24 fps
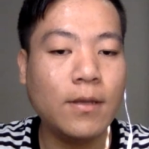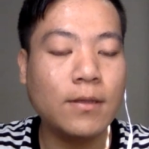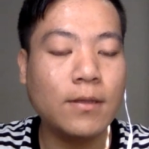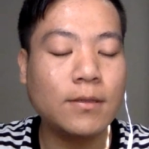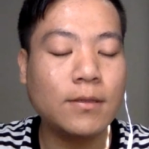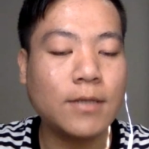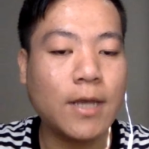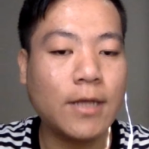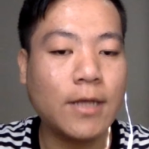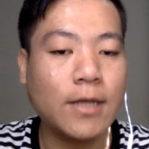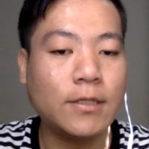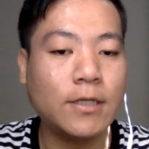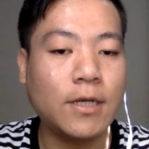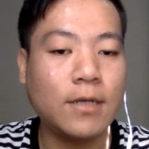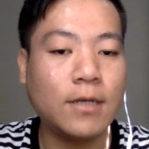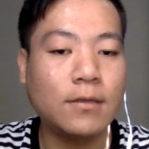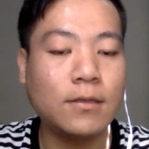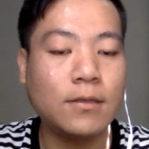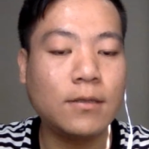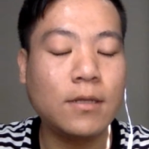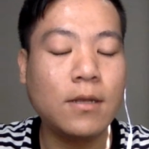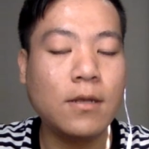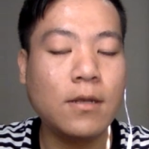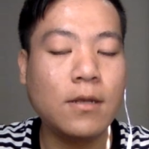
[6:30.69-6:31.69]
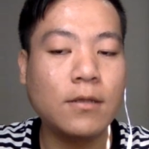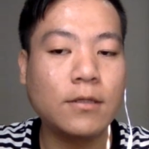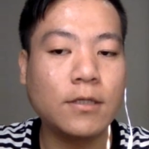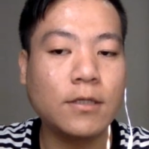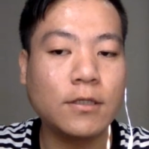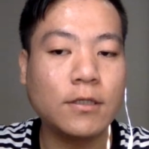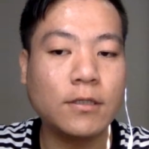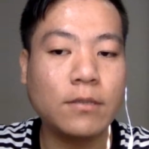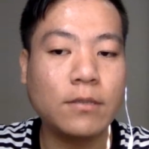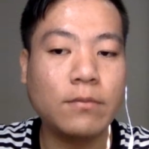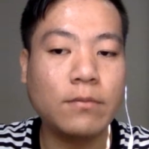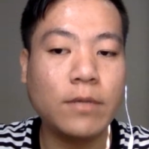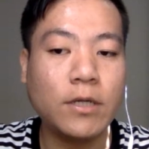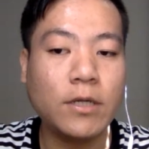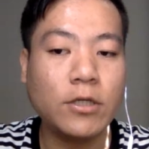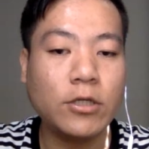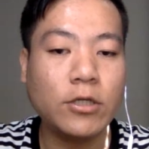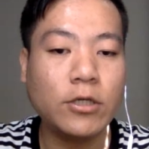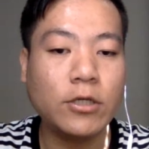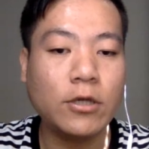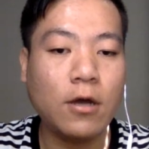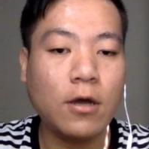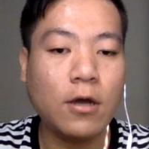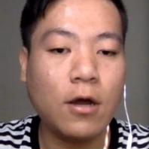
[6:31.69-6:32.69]
That is, the
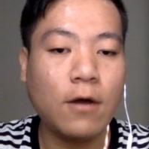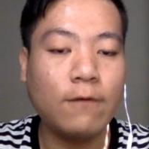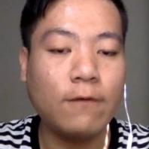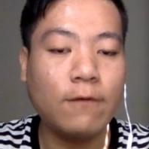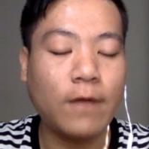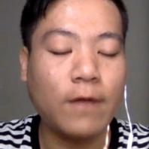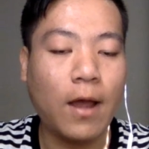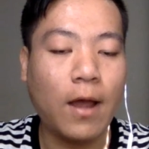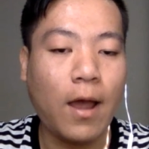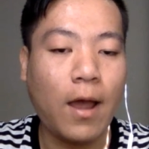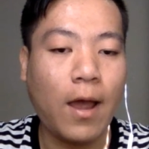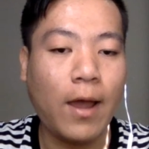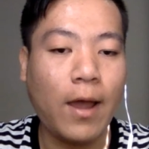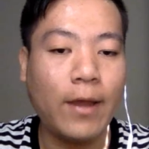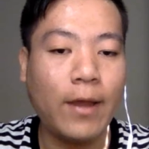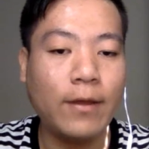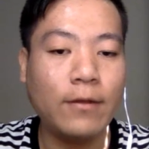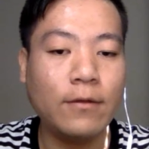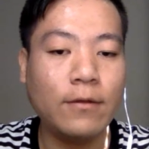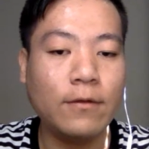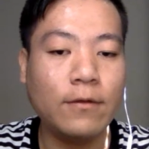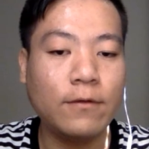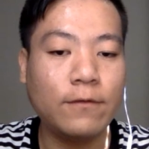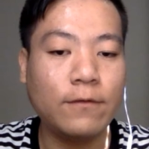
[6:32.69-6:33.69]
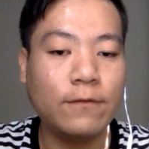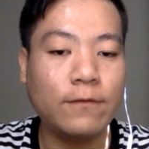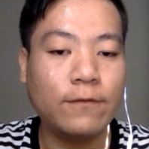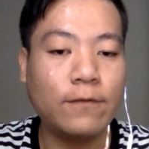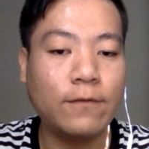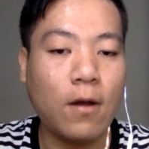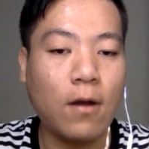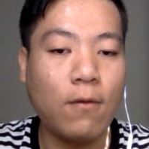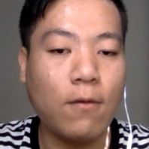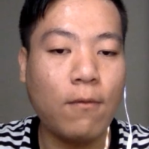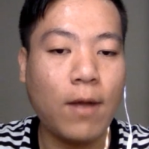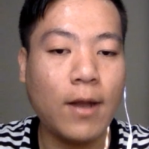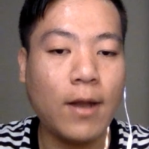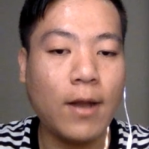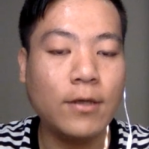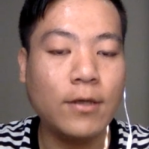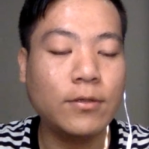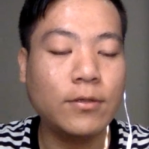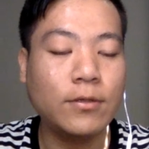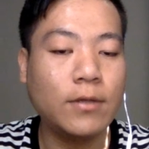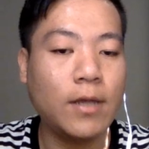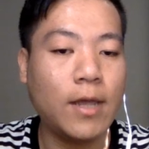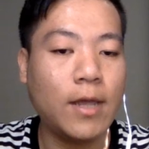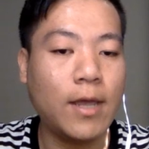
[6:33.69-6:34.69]
summation of I from 1
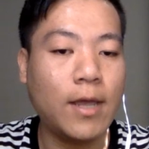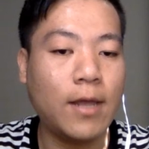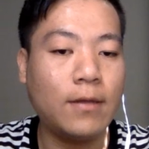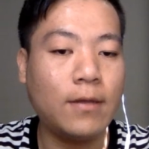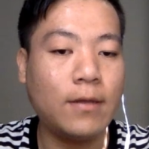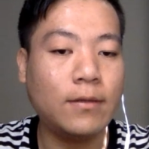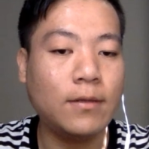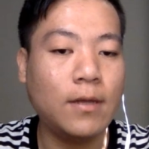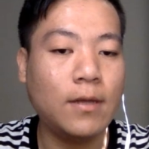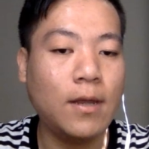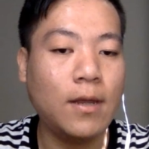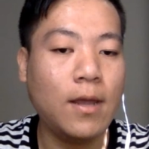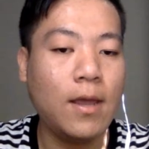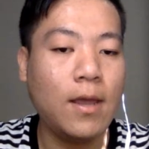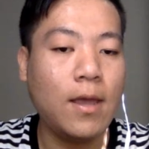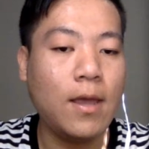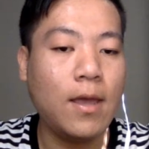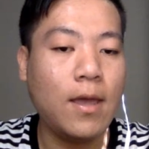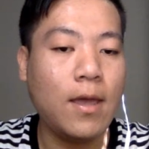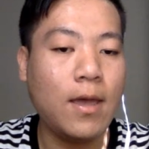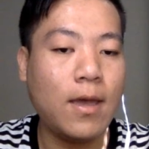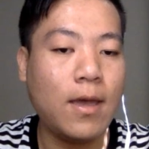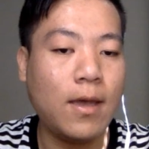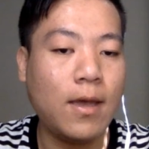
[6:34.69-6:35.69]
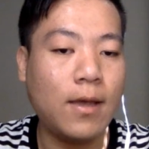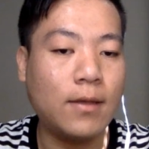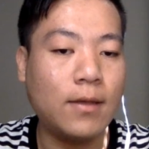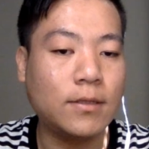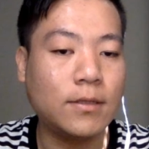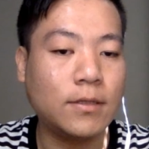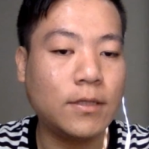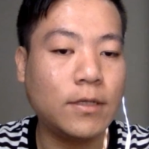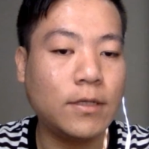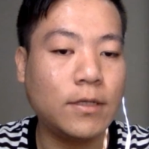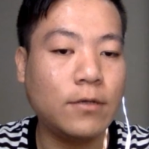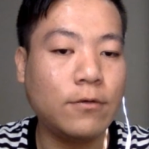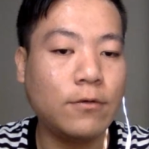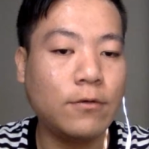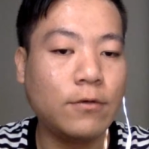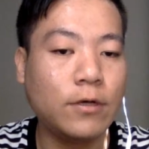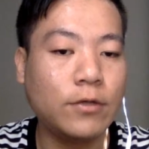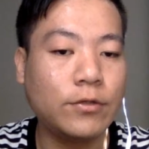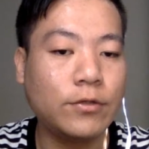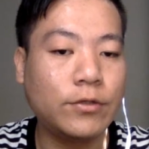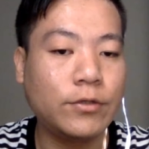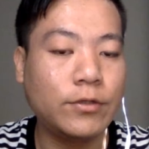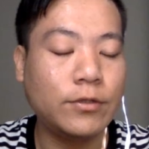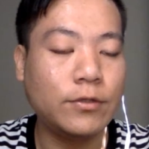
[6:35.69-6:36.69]
to n is equal
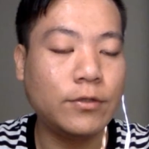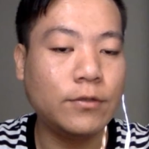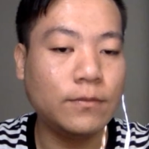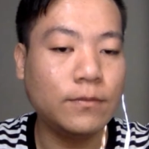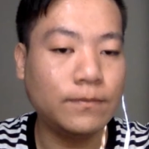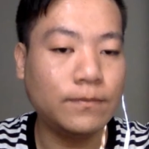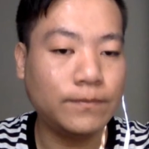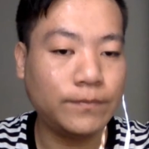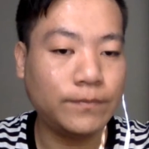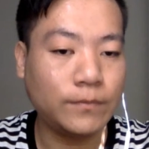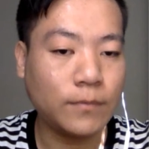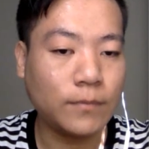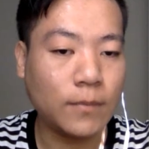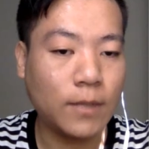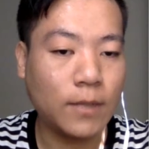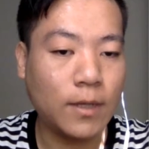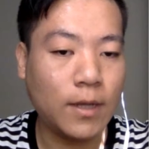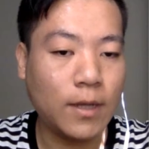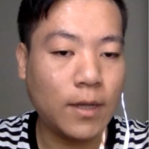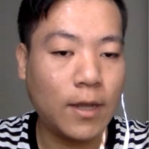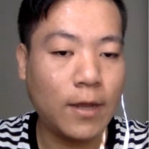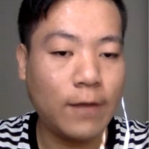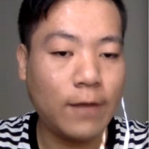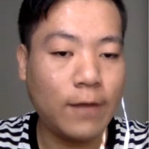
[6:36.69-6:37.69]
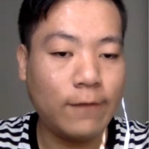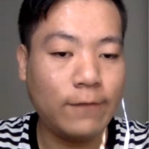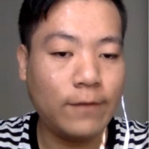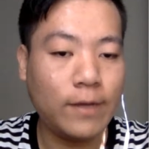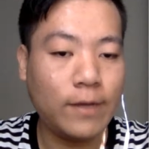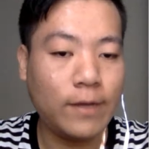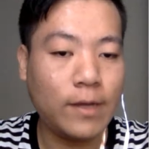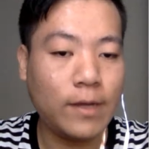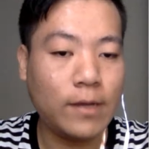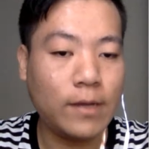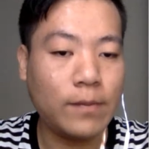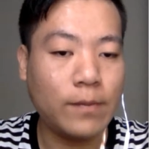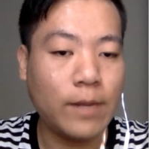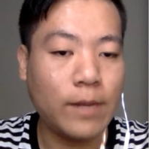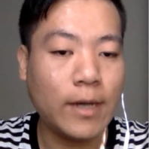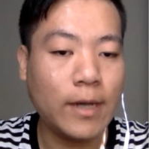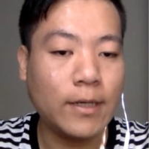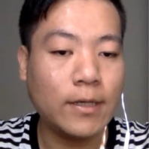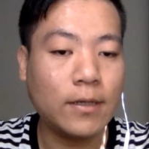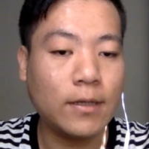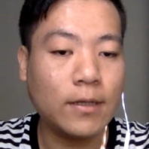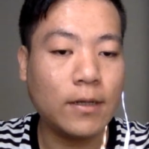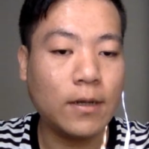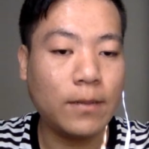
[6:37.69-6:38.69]
to
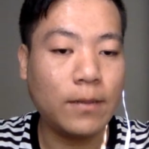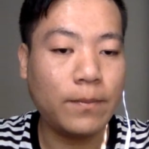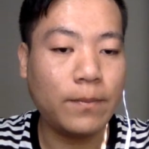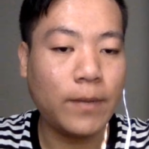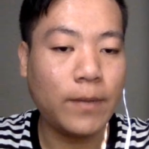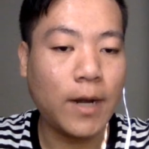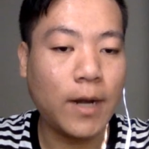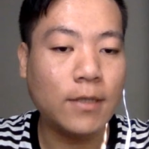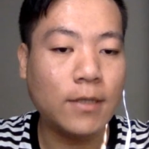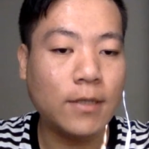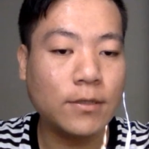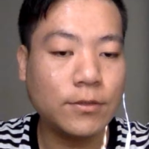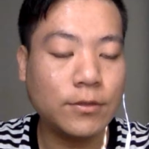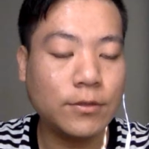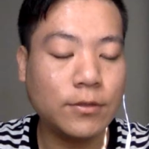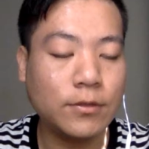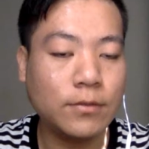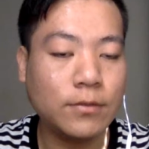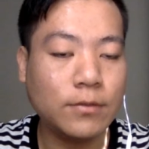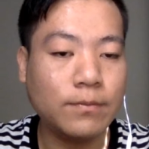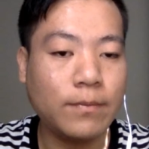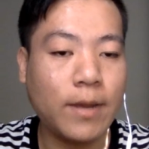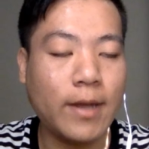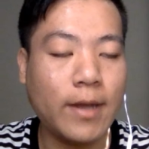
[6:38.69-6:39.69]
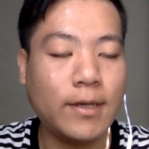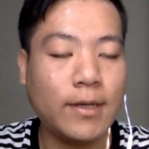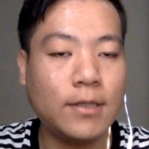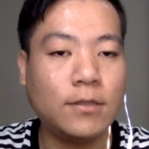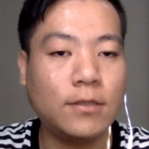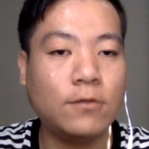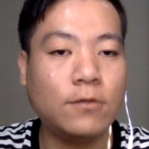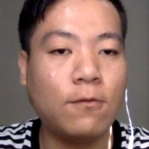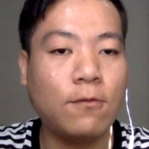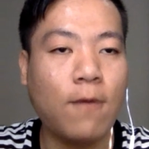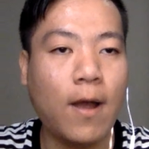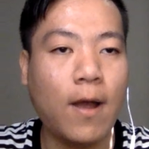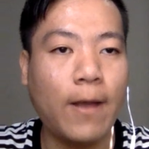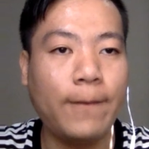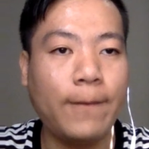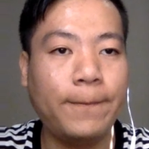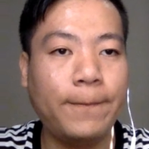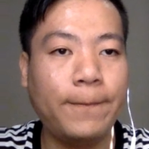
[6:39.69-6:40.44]
Fn plus 2 minus 1.